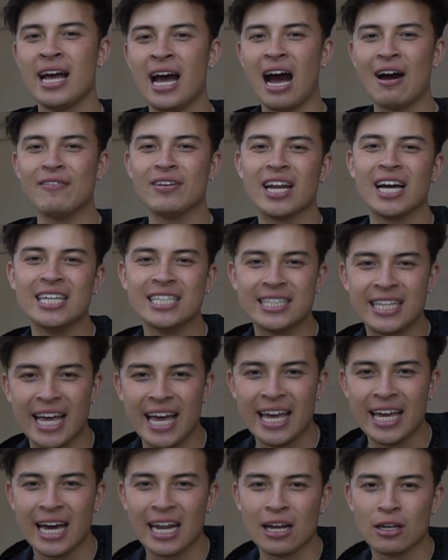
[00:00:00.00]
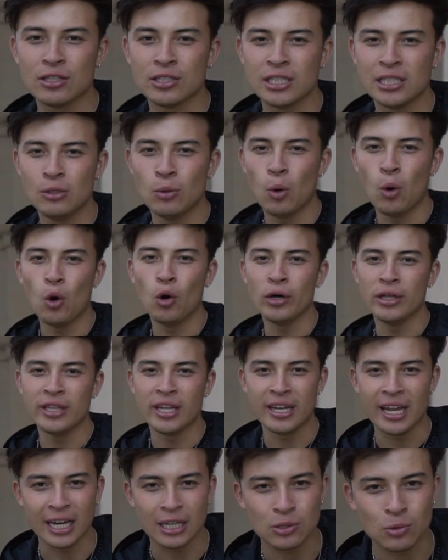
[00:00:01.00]
Have a nice day and I'll see you all in the
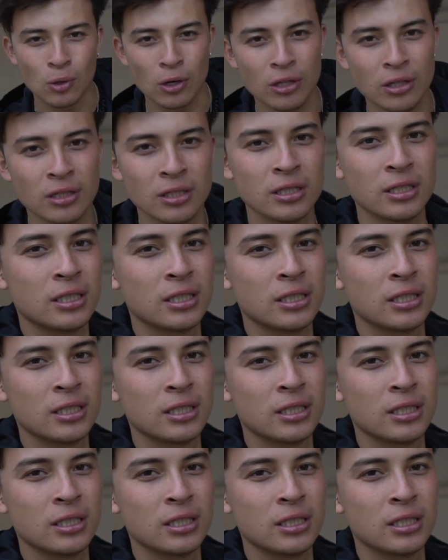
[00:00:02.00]
next one.